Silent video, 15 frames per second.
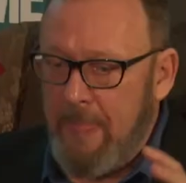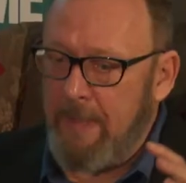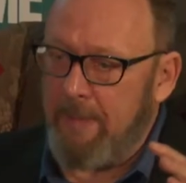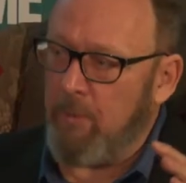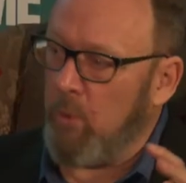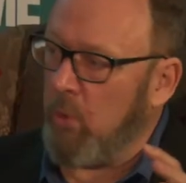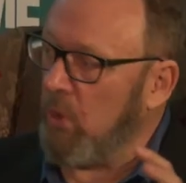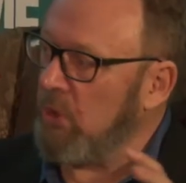the
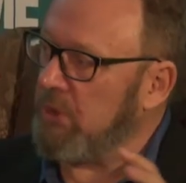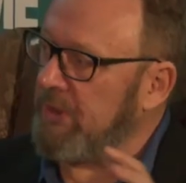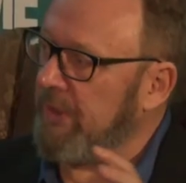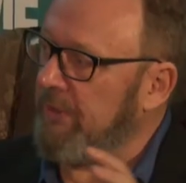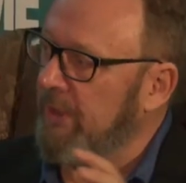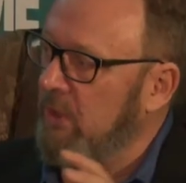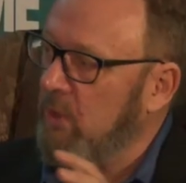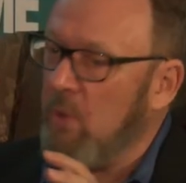
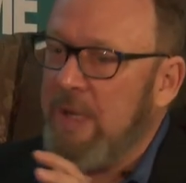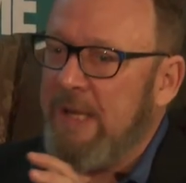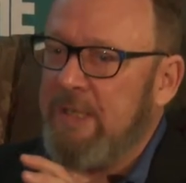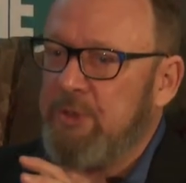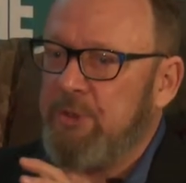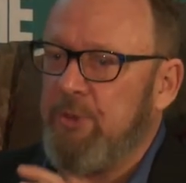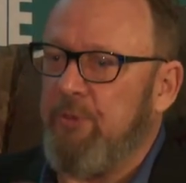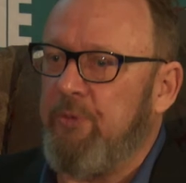water
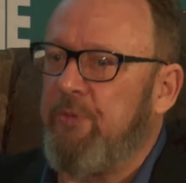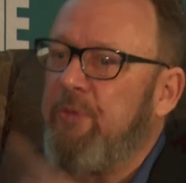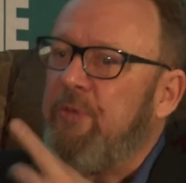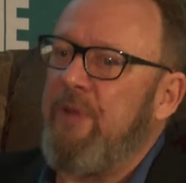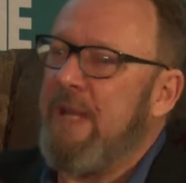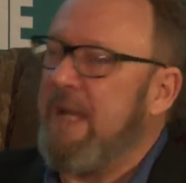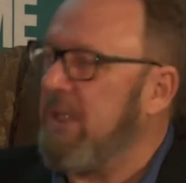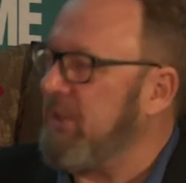required to
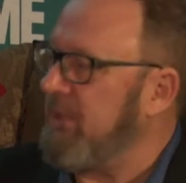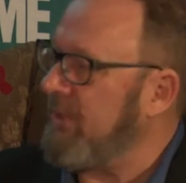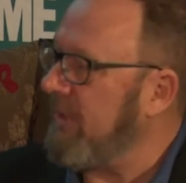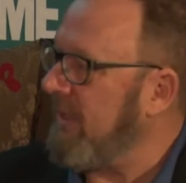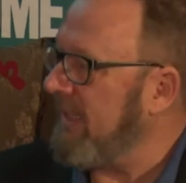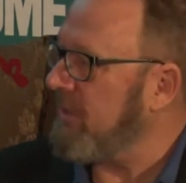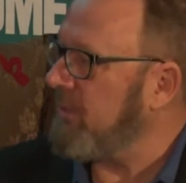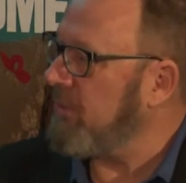flush
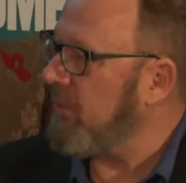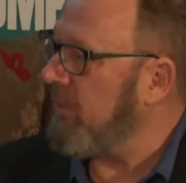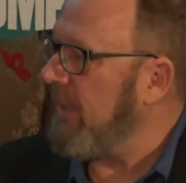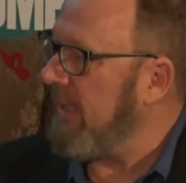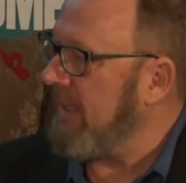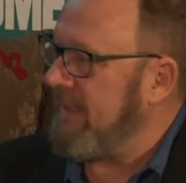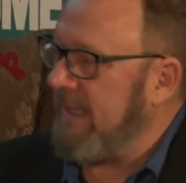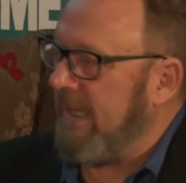a
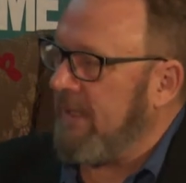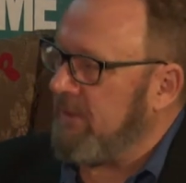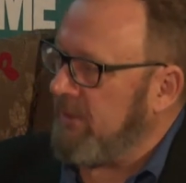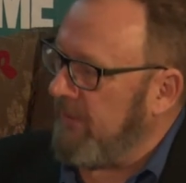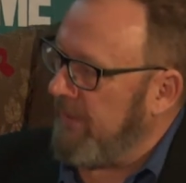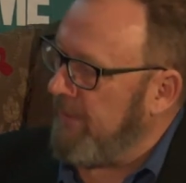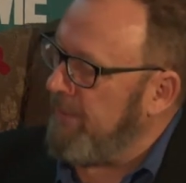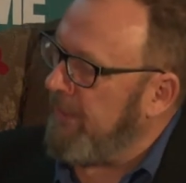toilet down
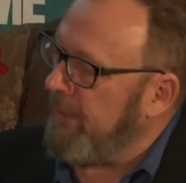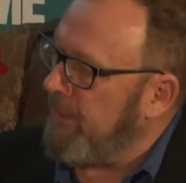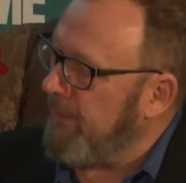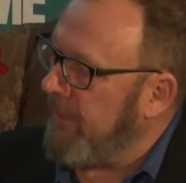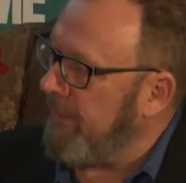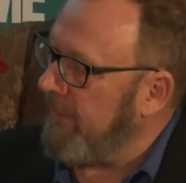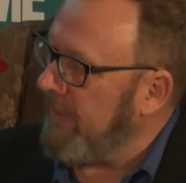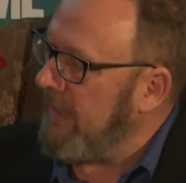to the minimum.